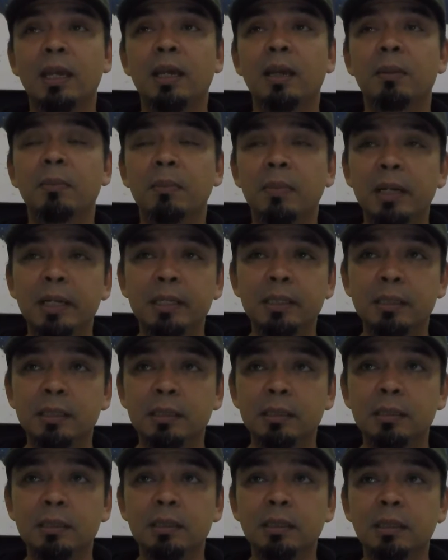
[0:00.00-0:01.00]
But
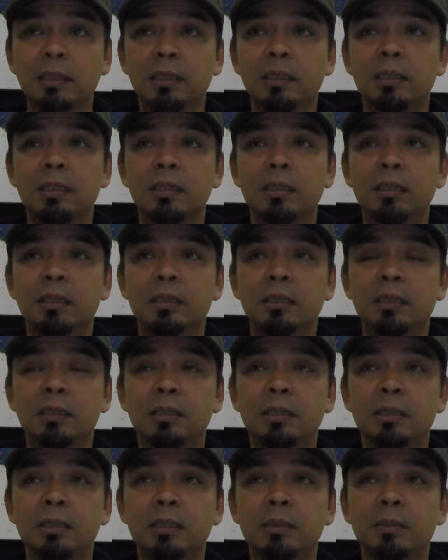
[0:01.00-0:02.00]

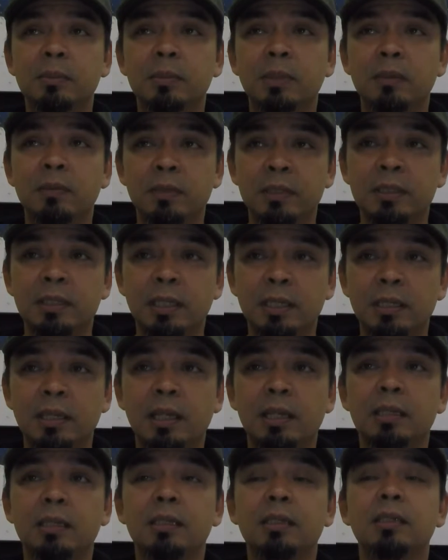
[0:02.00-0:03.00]
having said
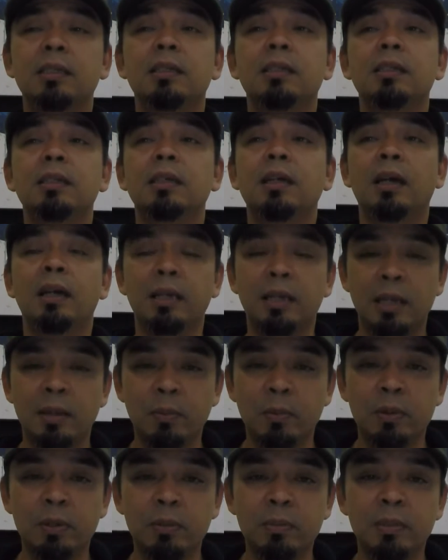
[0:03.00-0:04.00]
that, I am
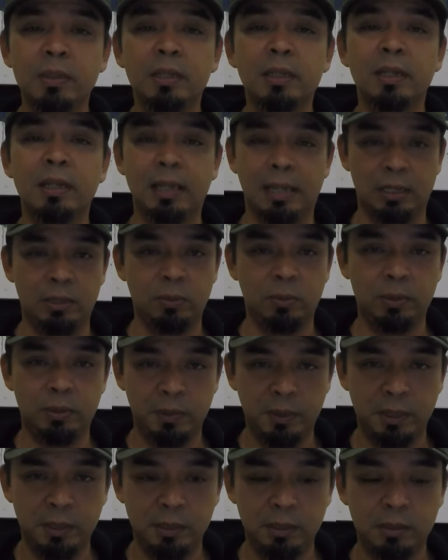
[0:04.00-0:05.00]
going to build a class 1
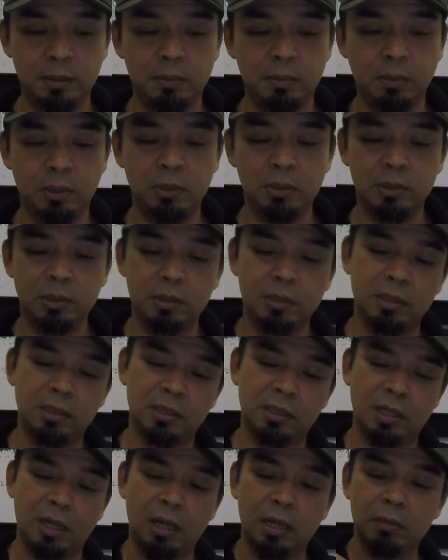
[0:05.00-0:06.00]
rig, because this
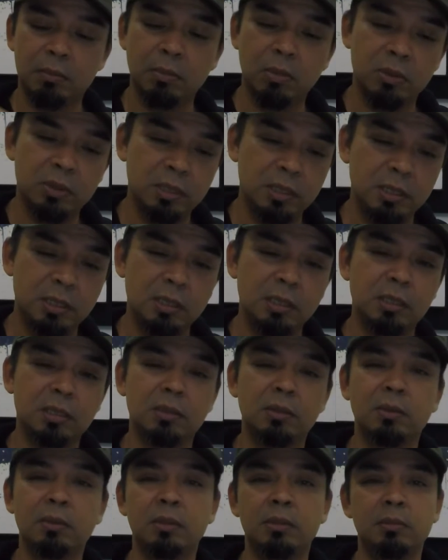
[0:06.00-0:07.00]
is a hard body. It's
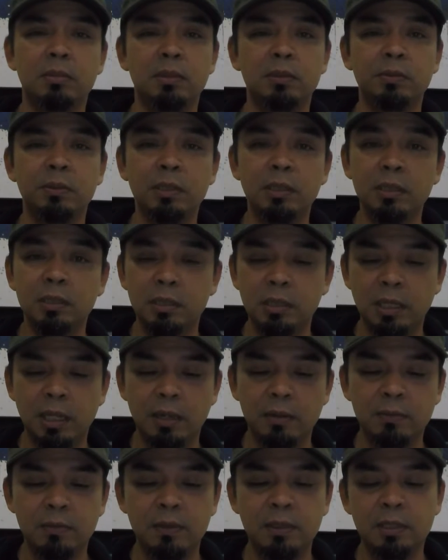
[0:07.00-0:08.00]
going to be really, really
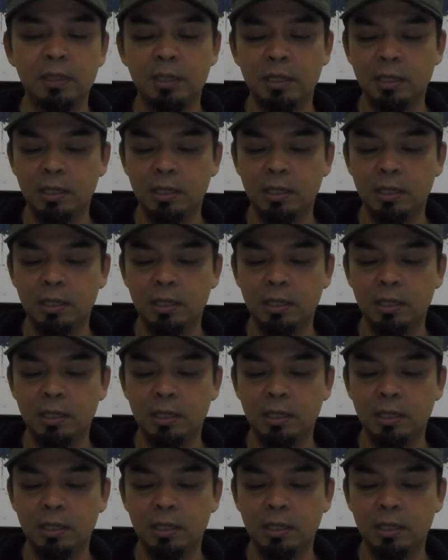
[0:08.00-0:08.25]
heavy.